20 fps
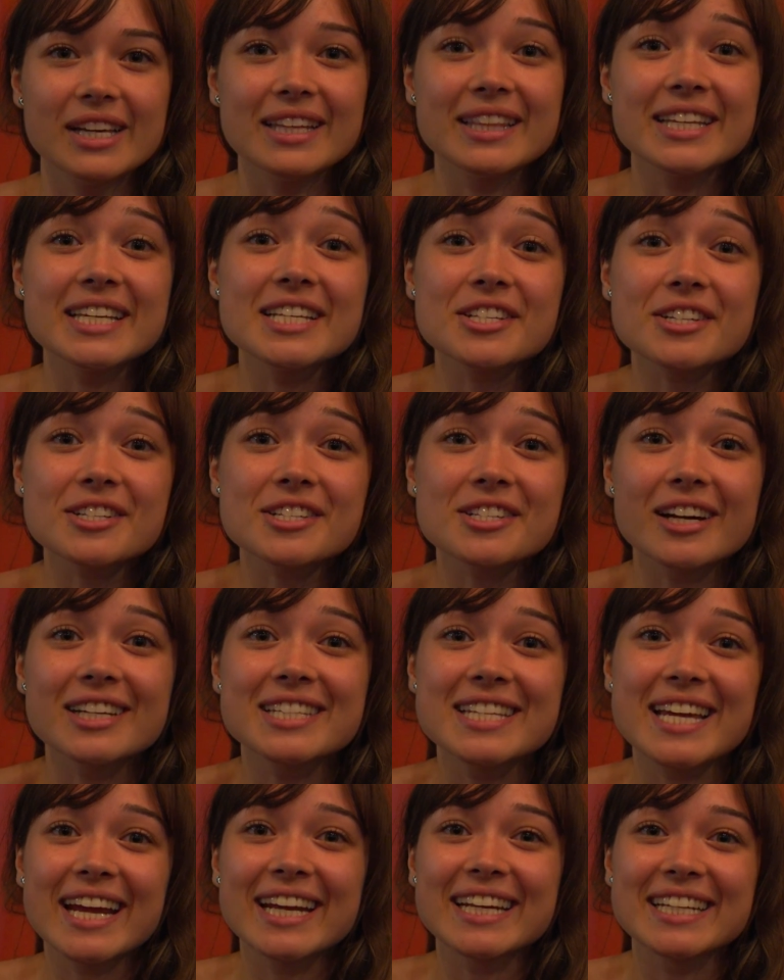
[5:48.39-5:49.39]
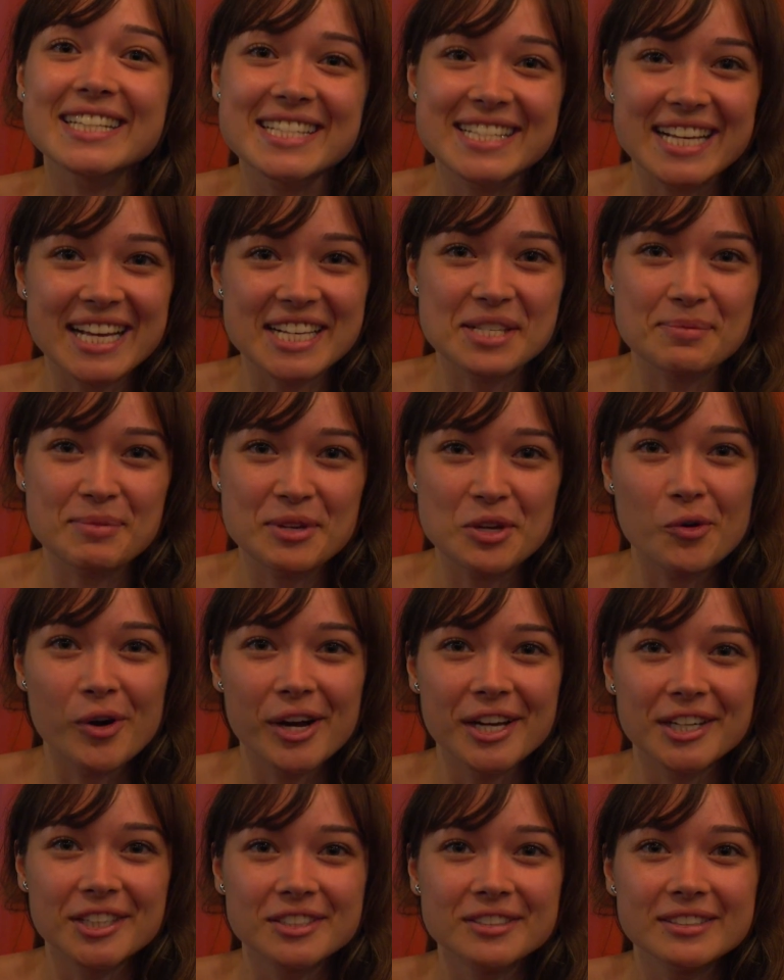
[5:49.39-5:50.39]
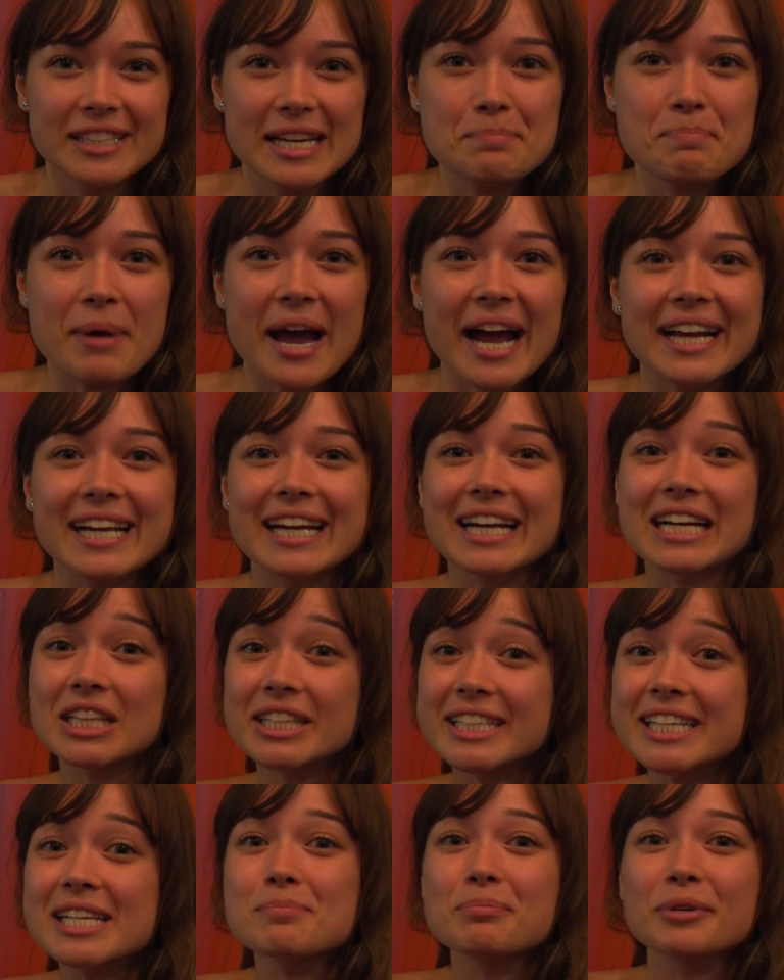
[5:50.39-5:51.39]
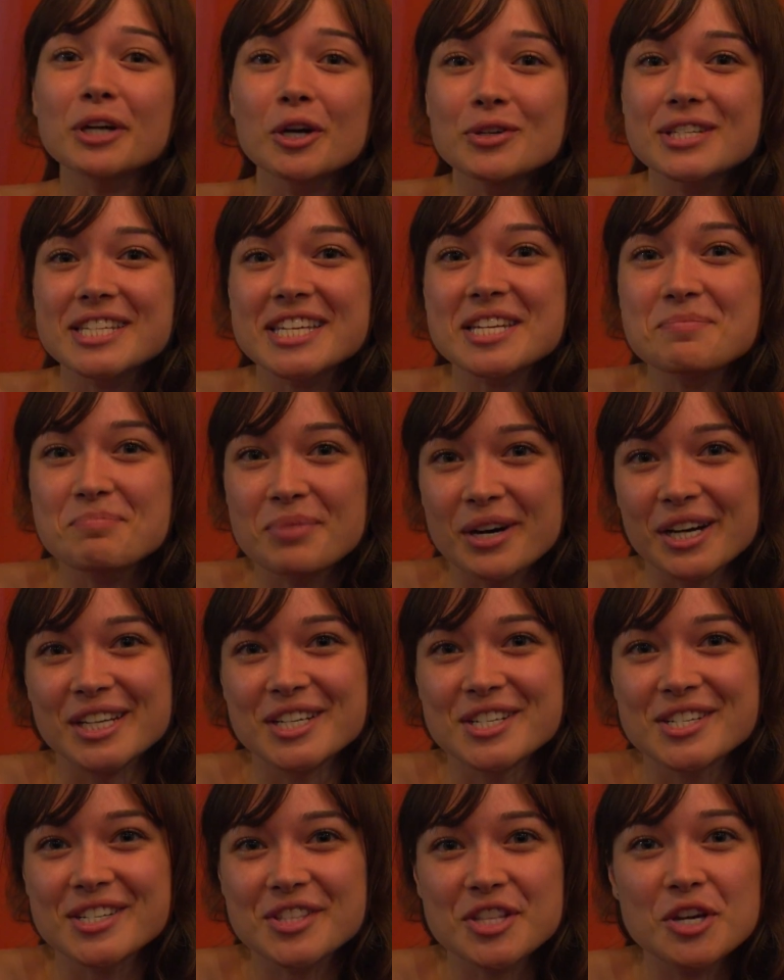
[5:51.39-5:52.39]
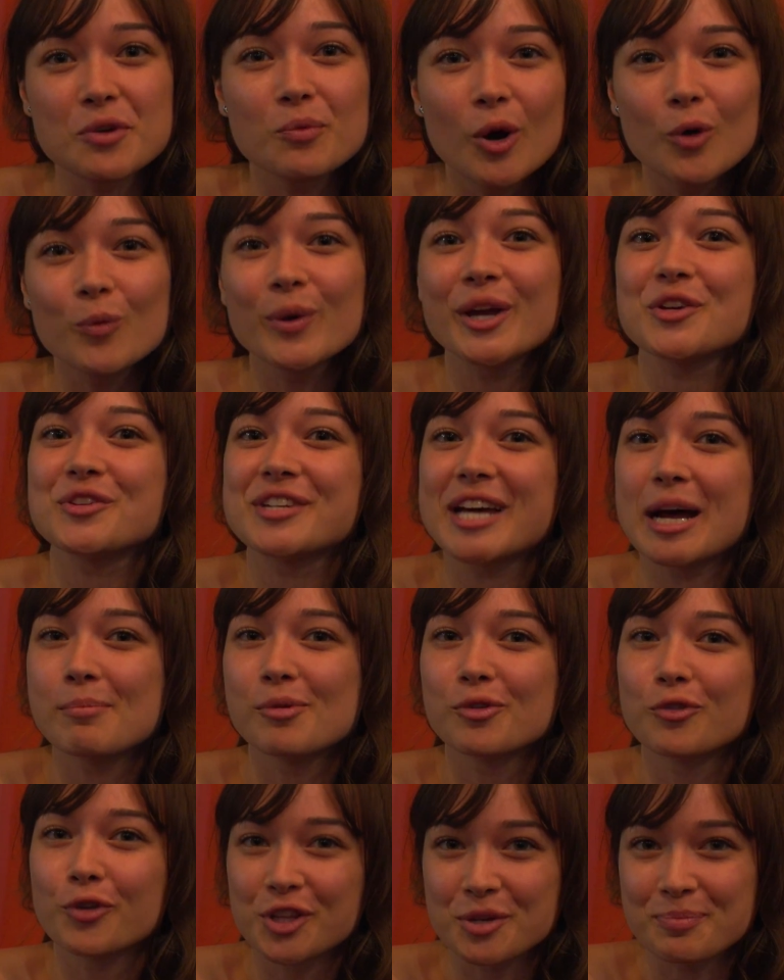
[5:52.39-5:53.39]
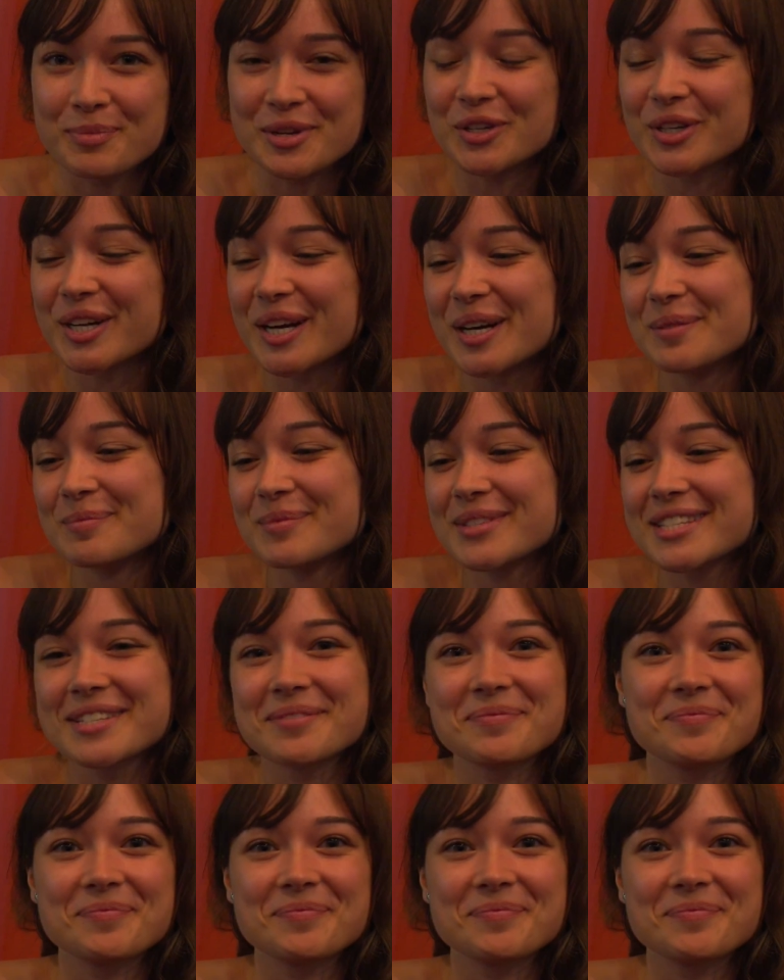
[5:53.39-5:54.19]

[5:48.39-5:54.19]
These are sauteed in sesame oil and pack a clean protein punch that won't weigh you down before the meal comes.